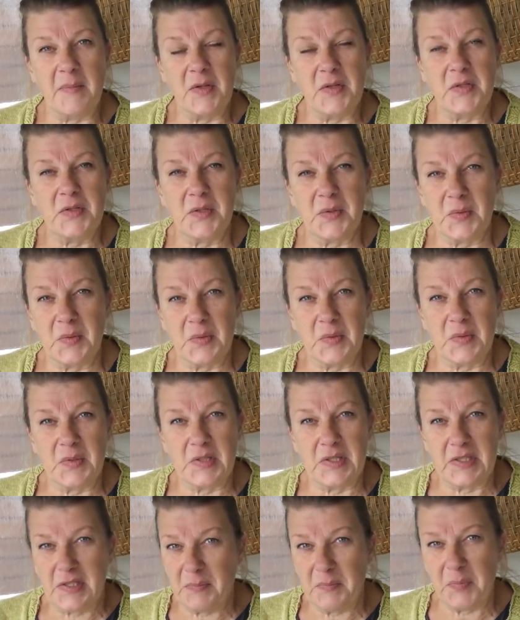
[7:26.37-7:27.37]
most
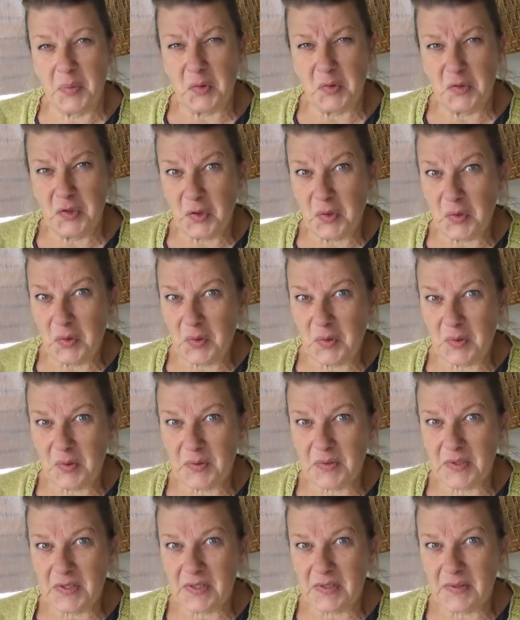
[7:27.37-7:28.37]
simple
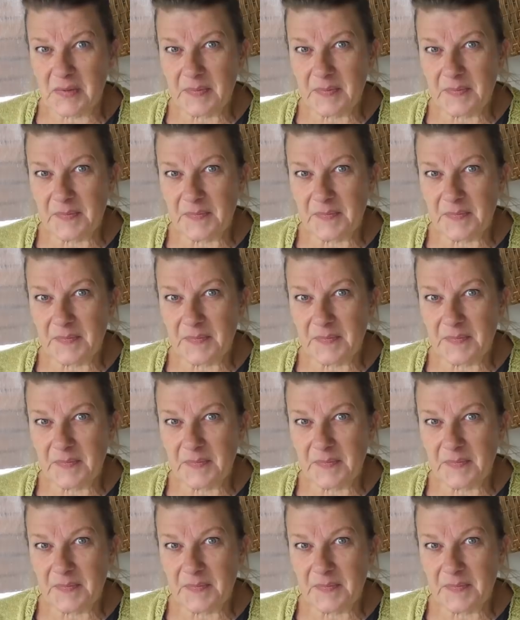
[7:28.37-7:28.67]
tools.